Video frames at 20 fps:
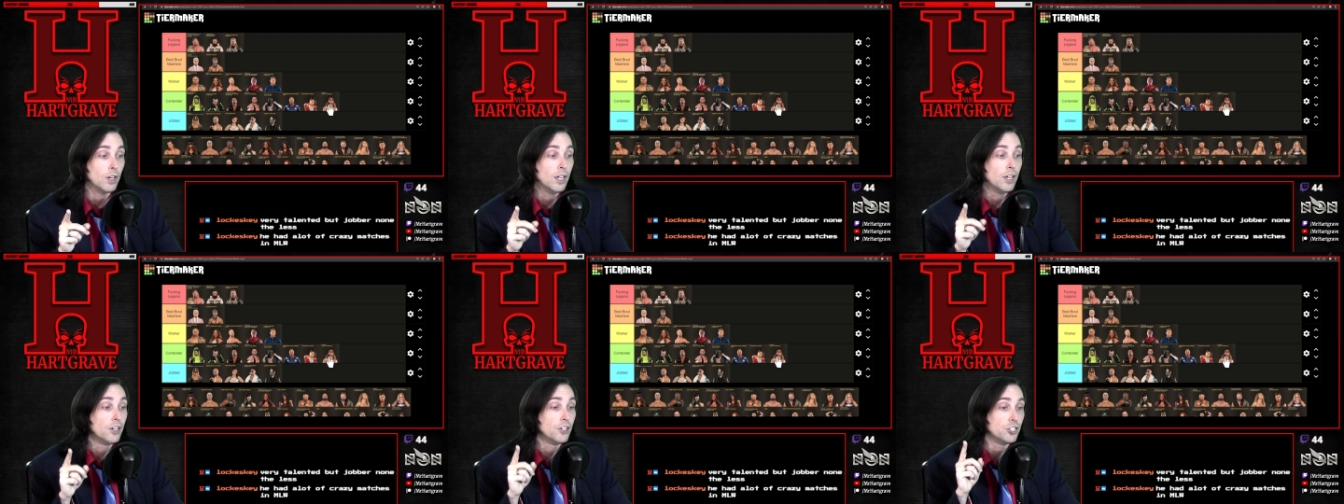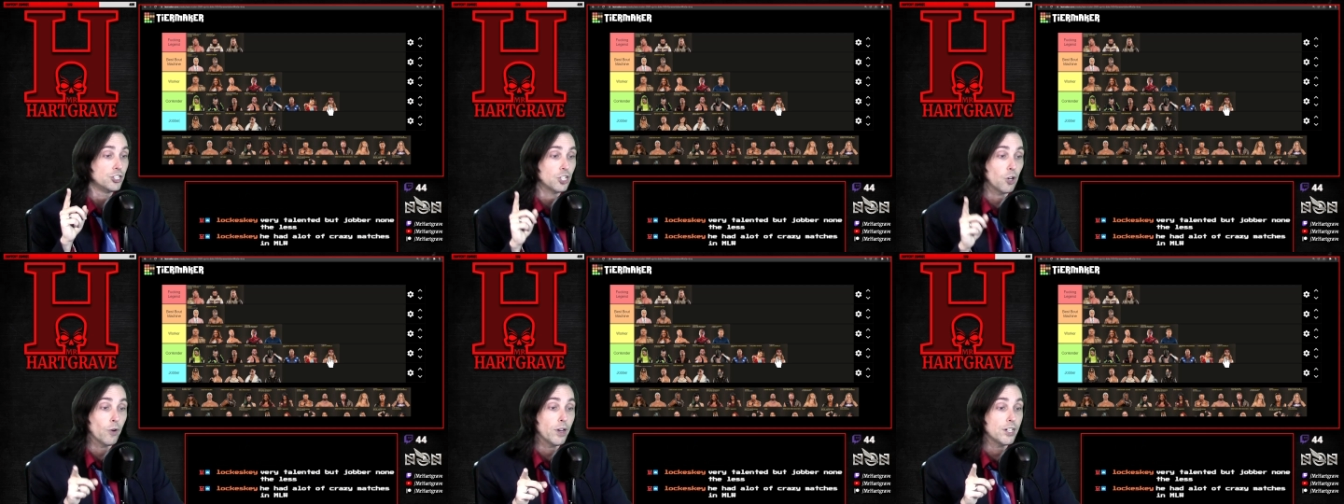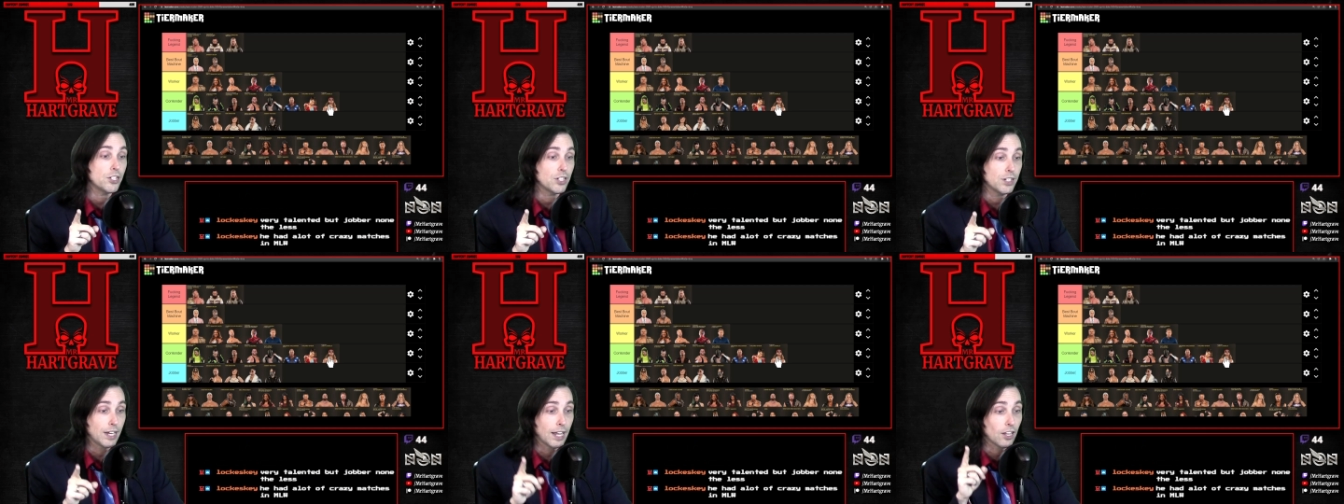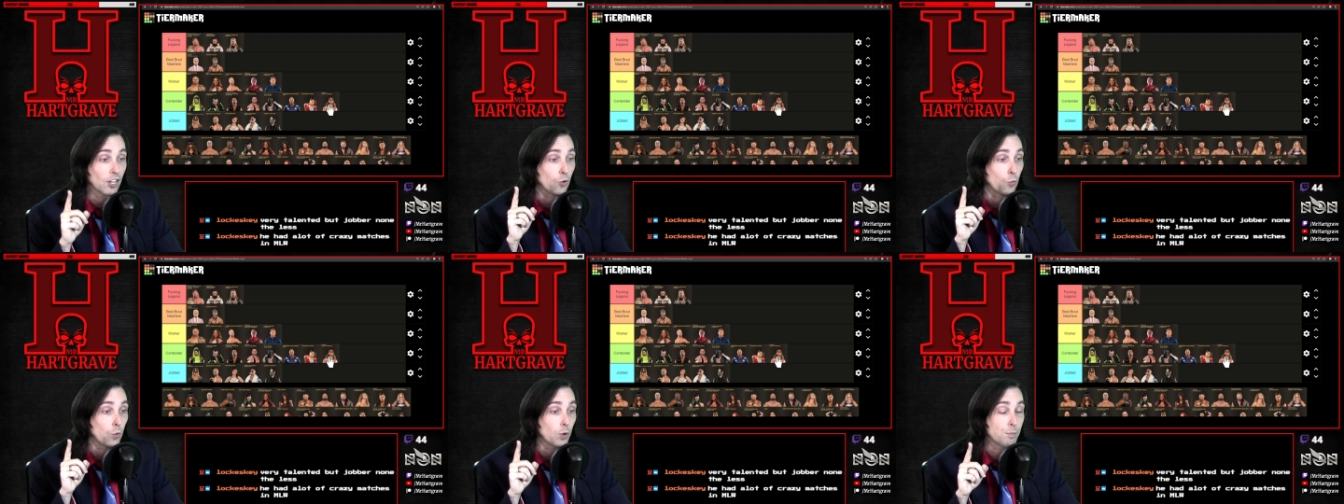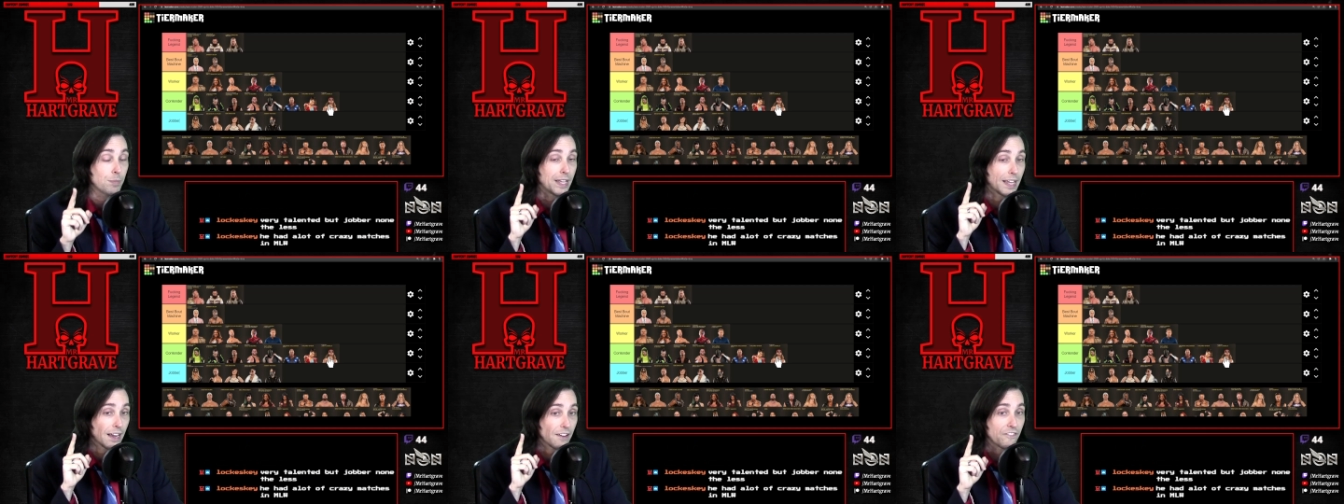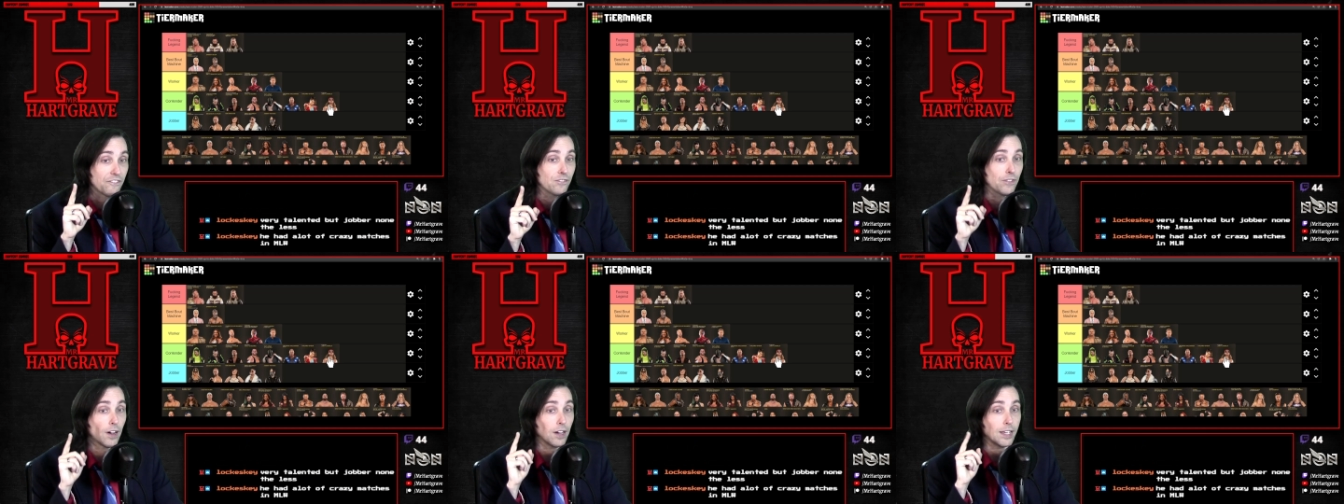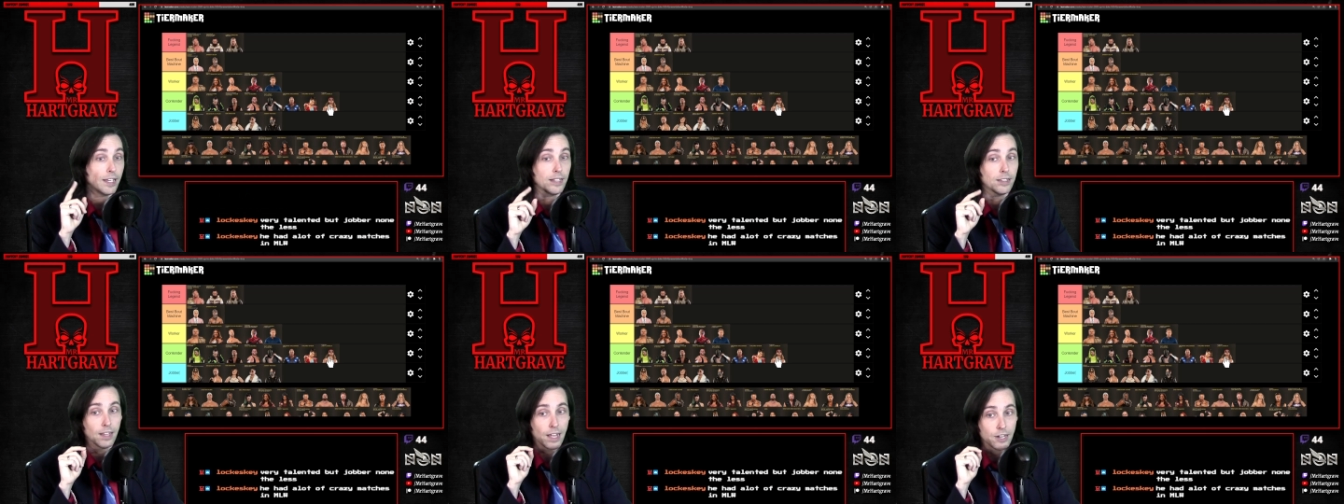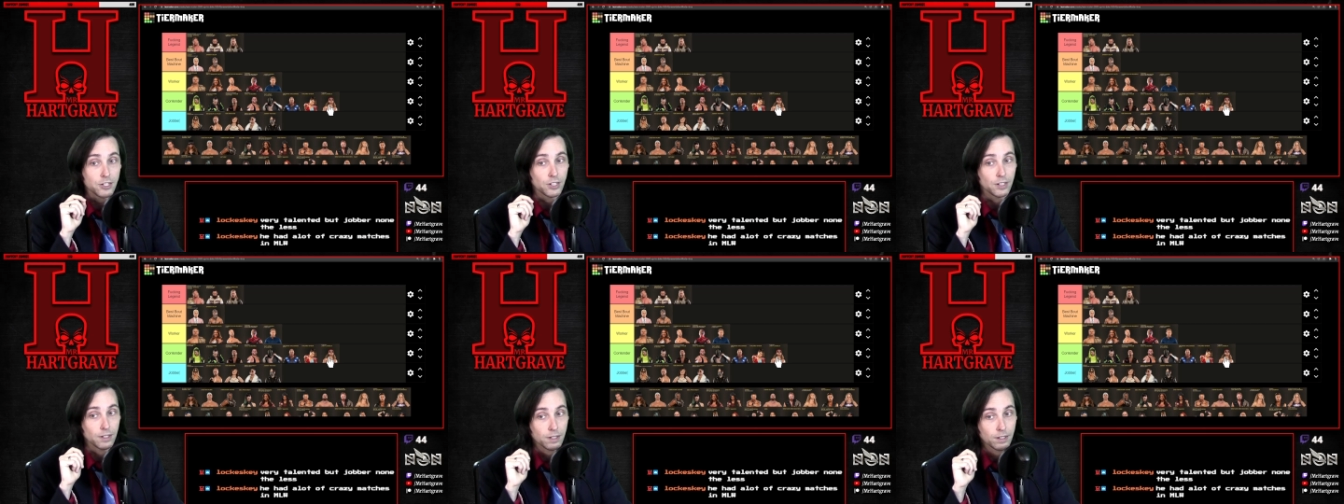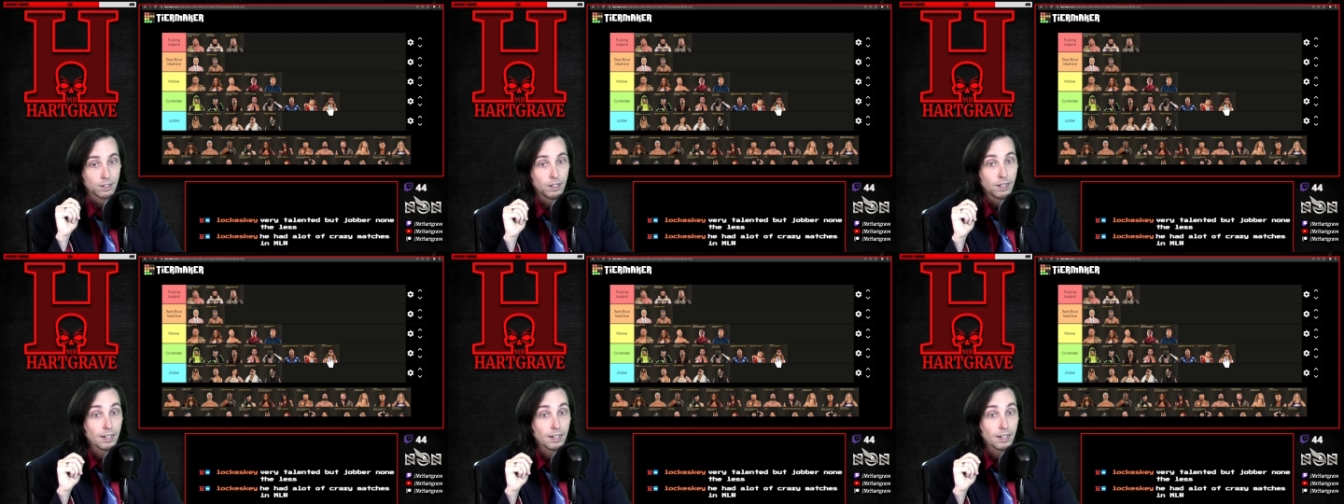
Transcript: Joey Janela would be a fucking legend.